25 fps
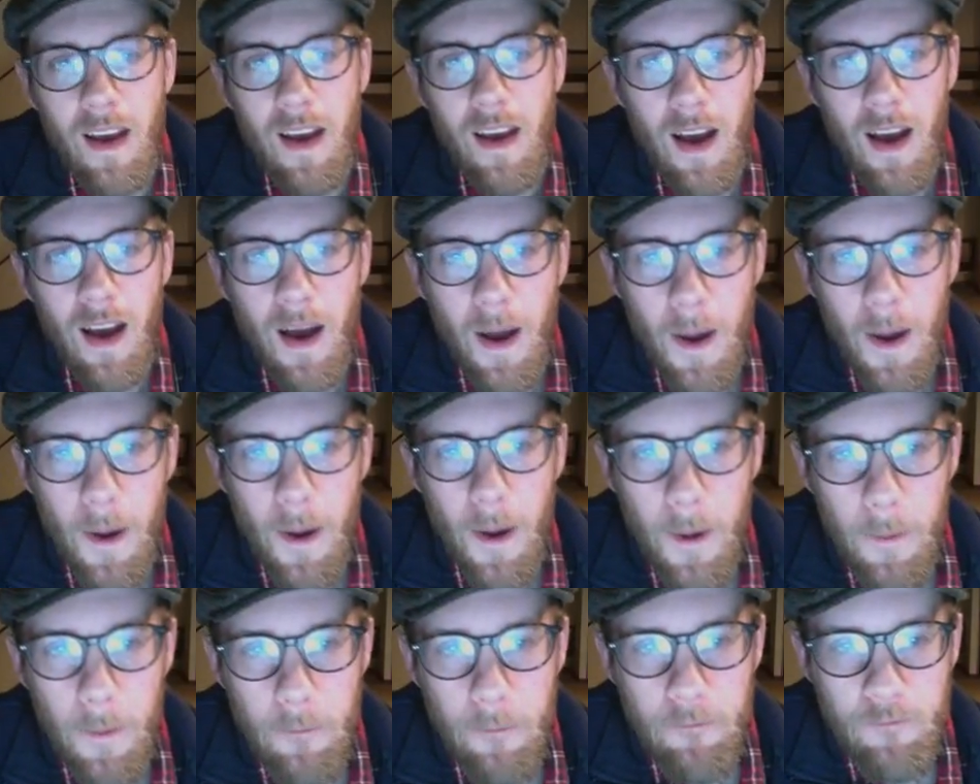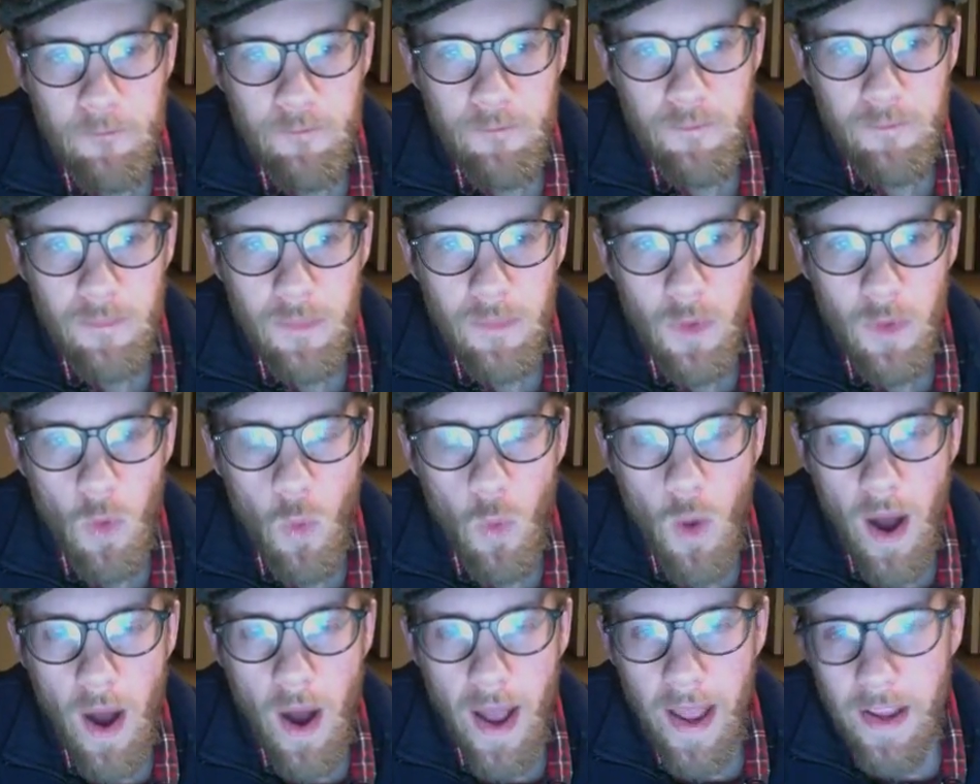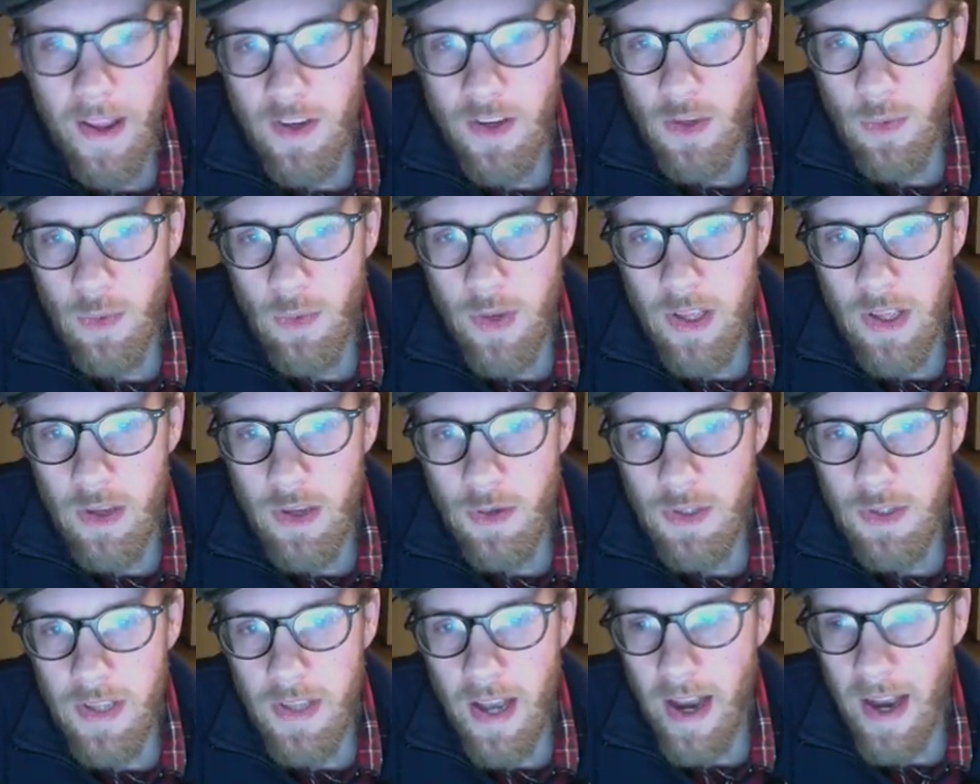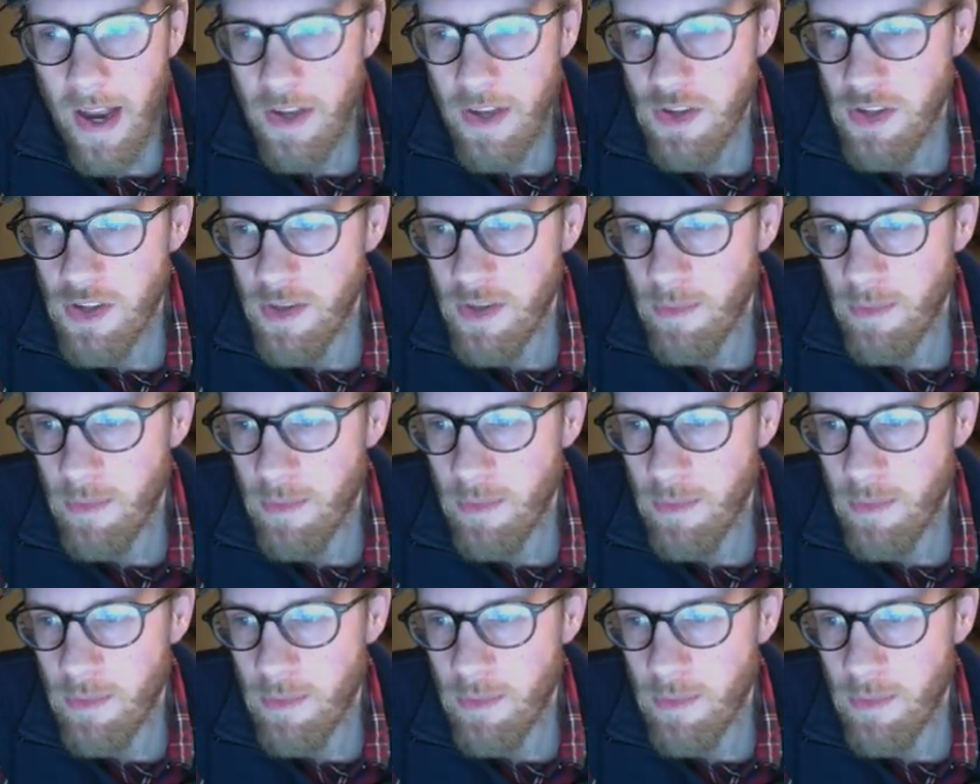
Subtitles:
Why do we use hydrogen